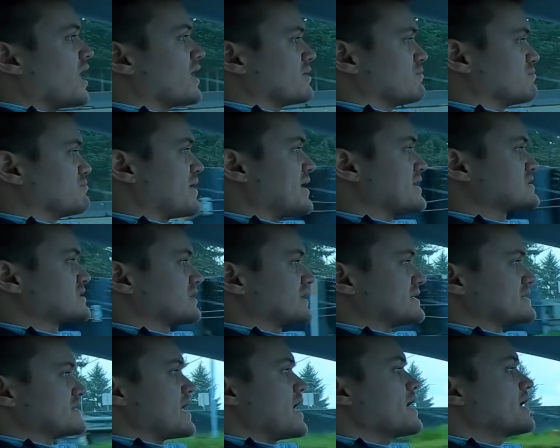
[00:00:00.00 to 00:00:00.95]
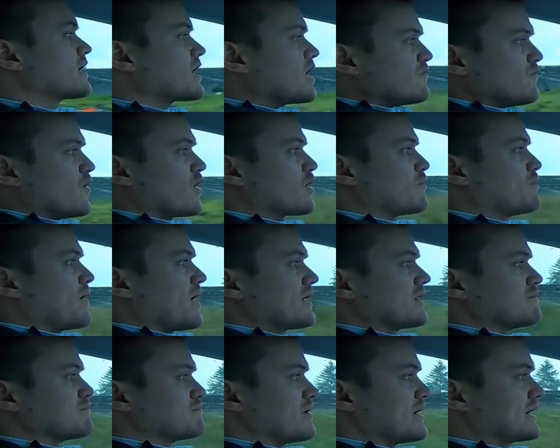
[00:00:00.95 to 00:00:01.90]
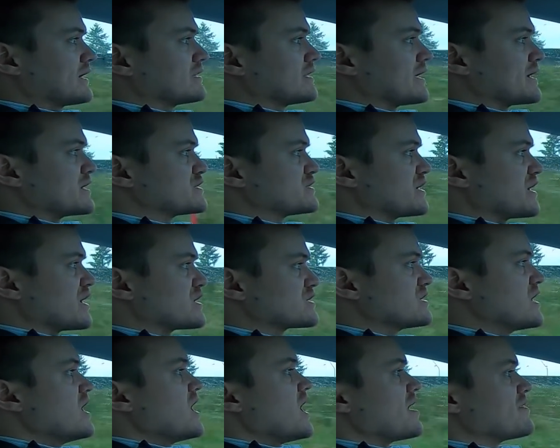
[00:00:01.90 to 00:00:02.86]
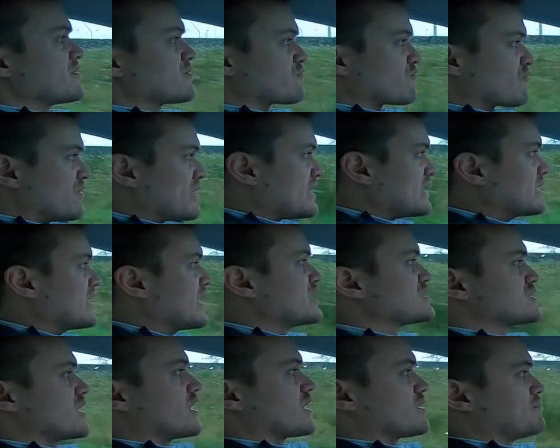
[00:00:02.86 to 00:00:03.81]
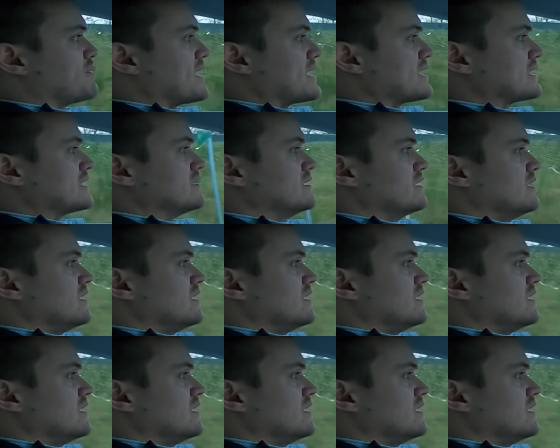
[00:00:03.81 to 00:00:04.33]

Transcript: basically take it off Autopilot and make a lane change, and then re-engage Autopilot.